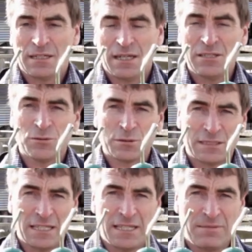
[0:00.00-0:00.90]
As you'll
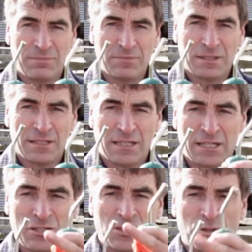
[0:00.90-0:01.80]
see,
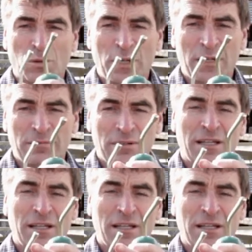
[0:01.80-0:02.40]
it is shorter